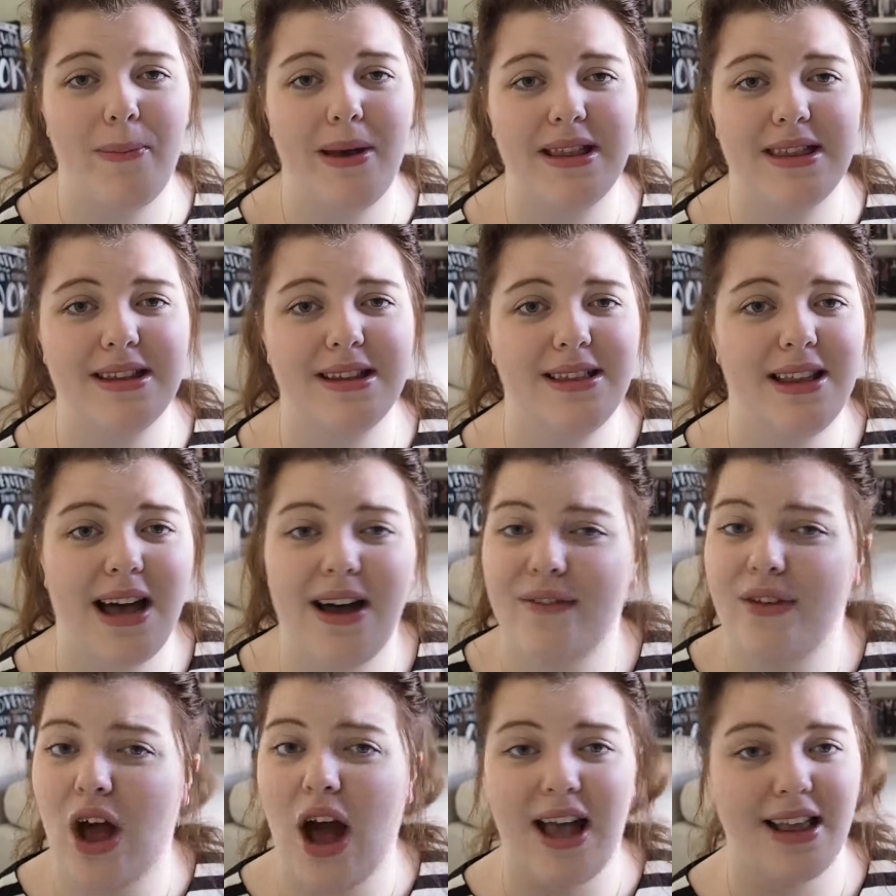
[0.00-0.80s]
meant to
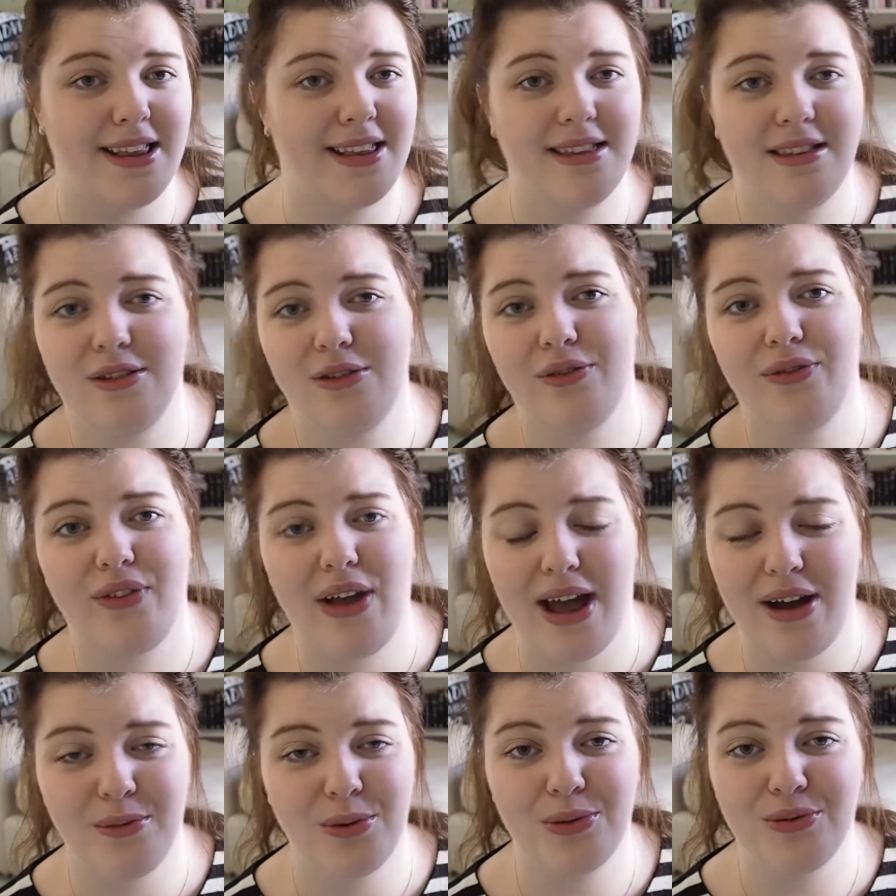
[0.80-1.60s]
love, I still
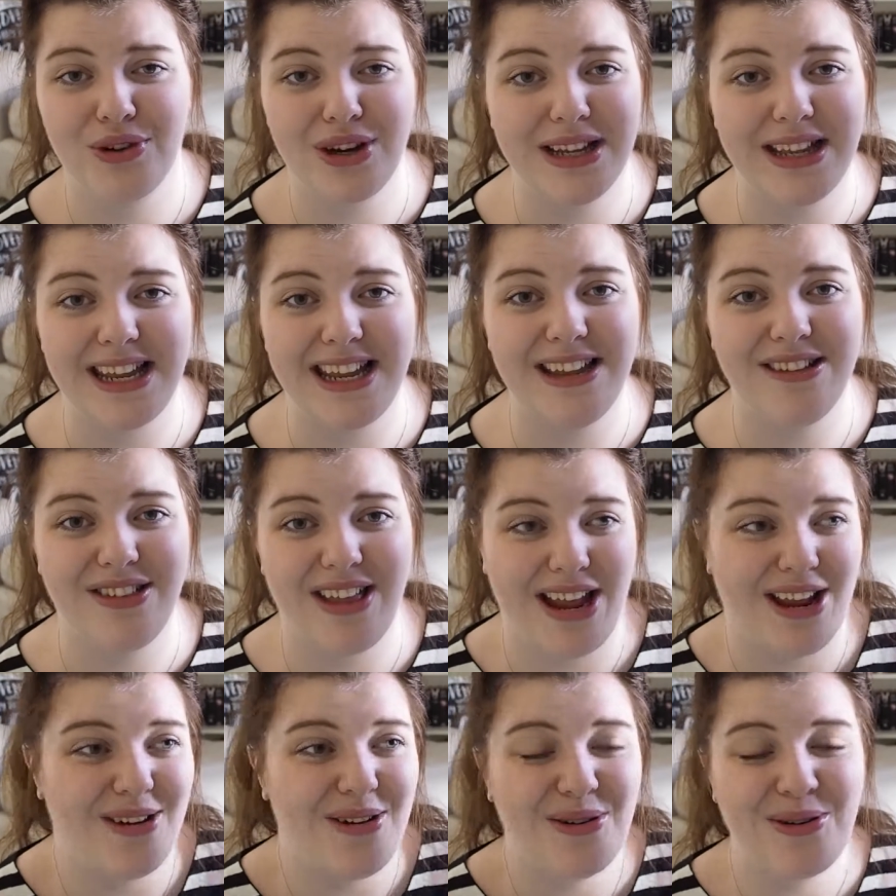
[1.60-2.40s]
found were really
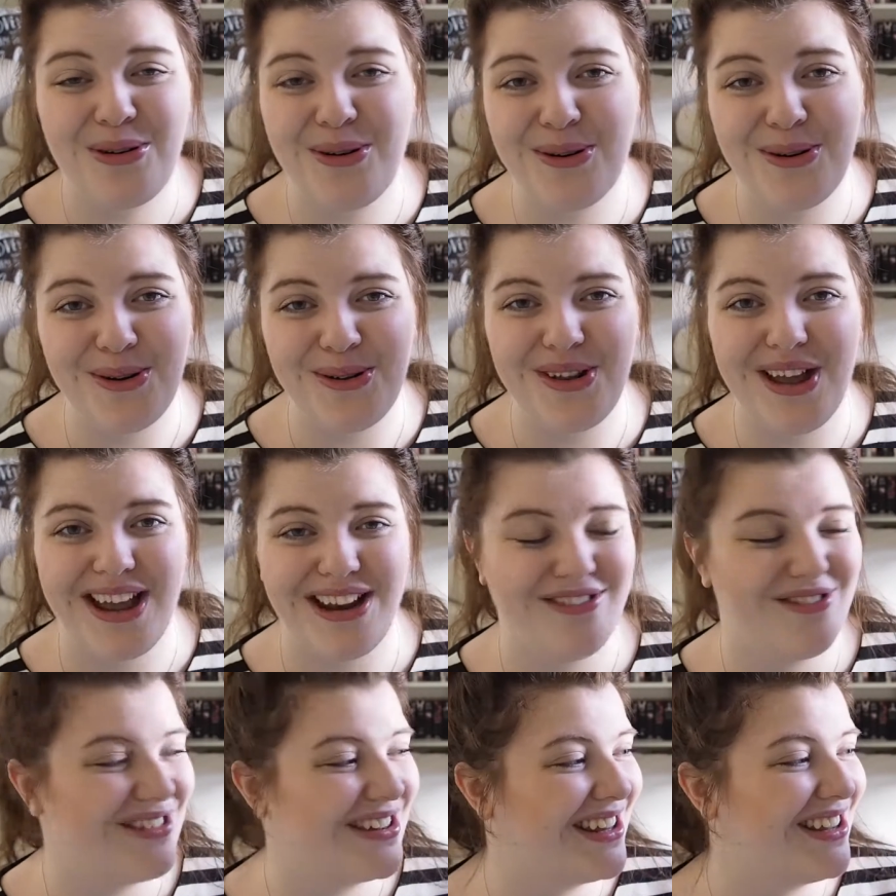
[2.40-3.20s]
like cool
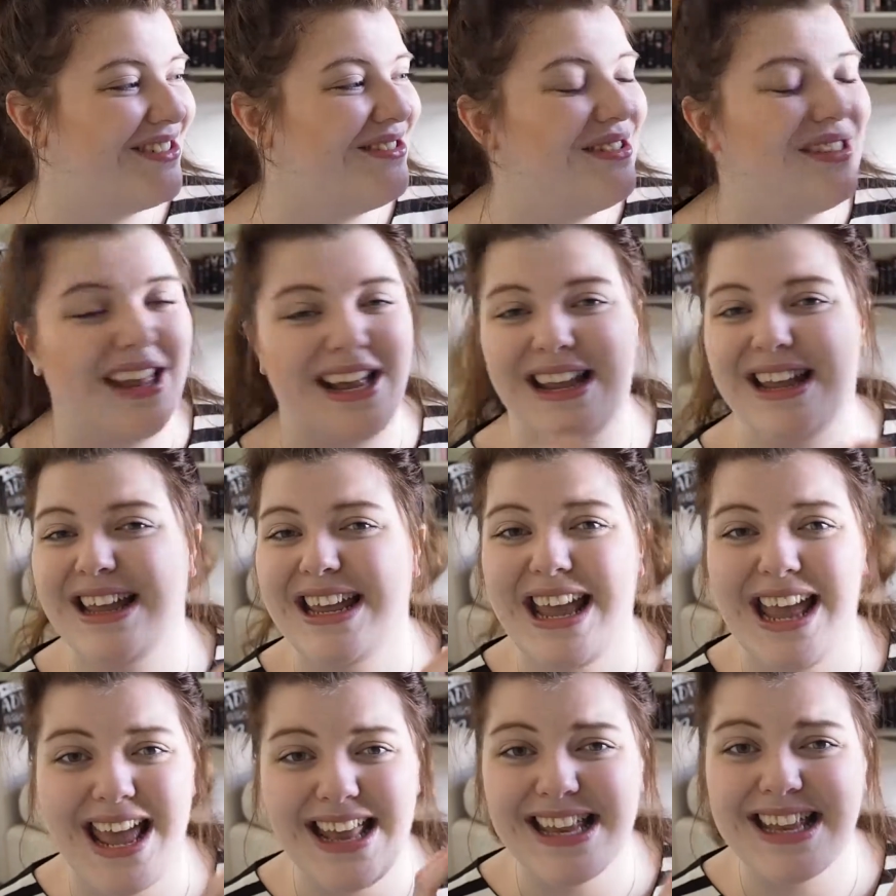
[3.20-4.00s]
and really like
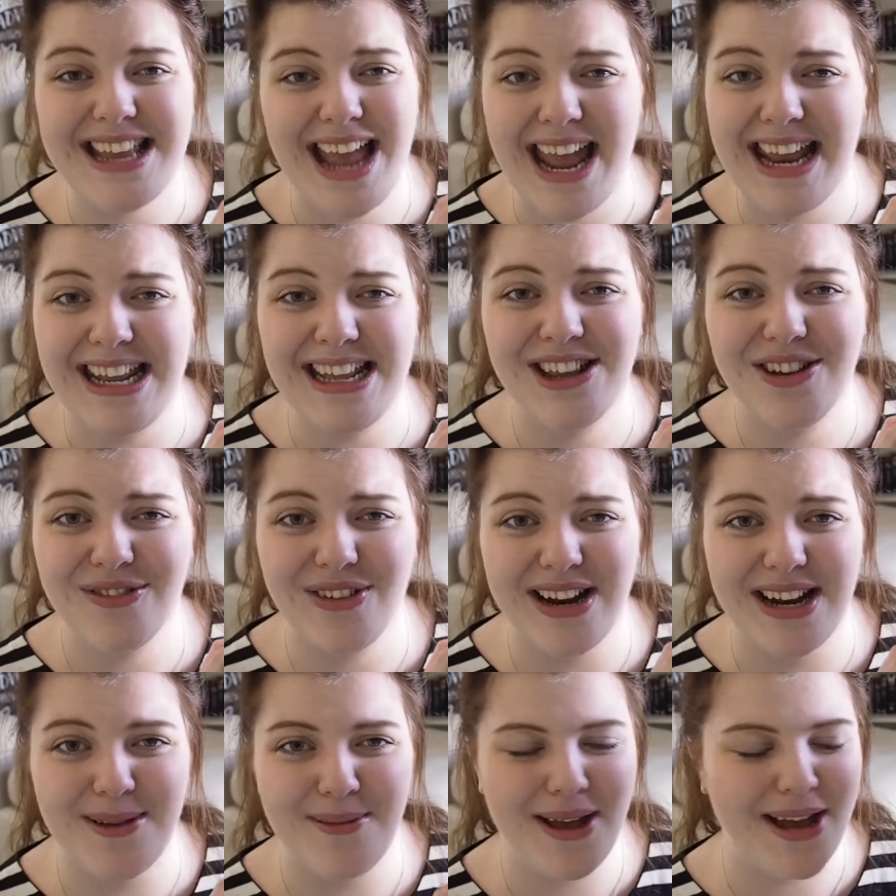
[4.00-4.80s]
entertaining to
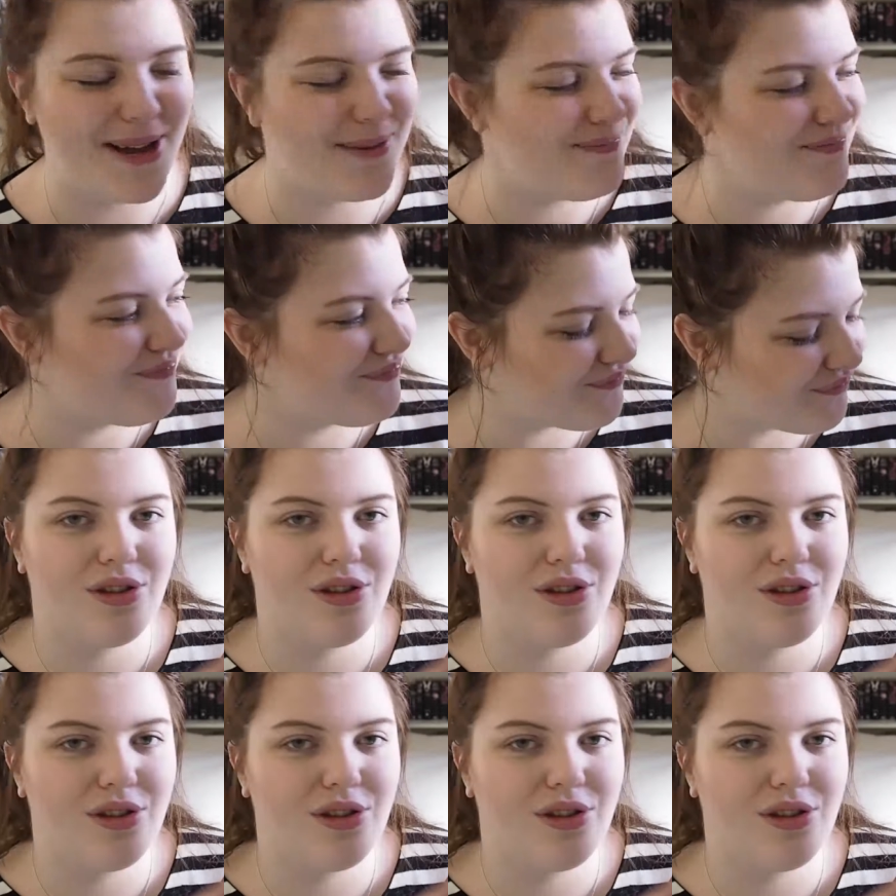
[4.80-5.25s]
read about.